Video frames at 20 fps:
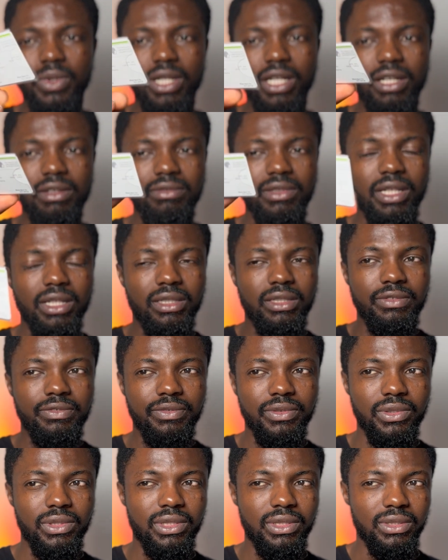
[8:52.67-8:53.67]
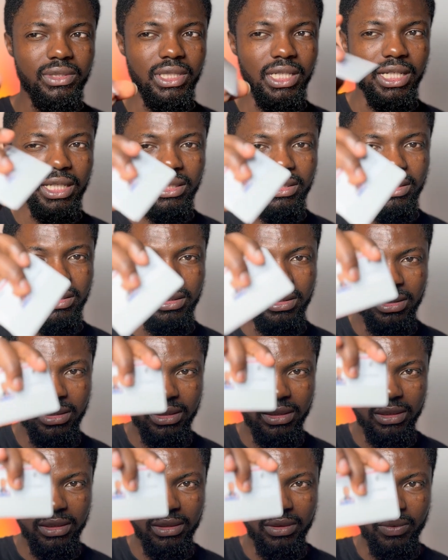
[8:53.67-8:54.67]
have like a photo card
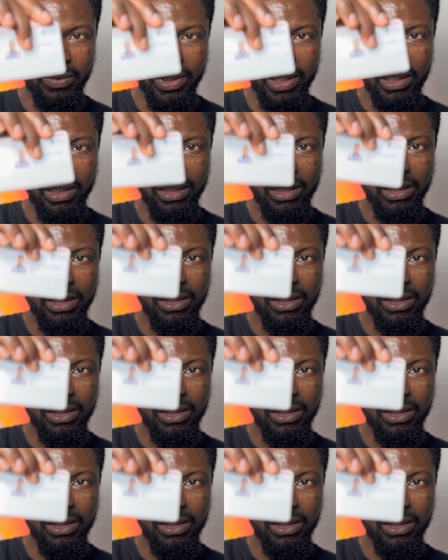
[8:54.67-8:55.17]
where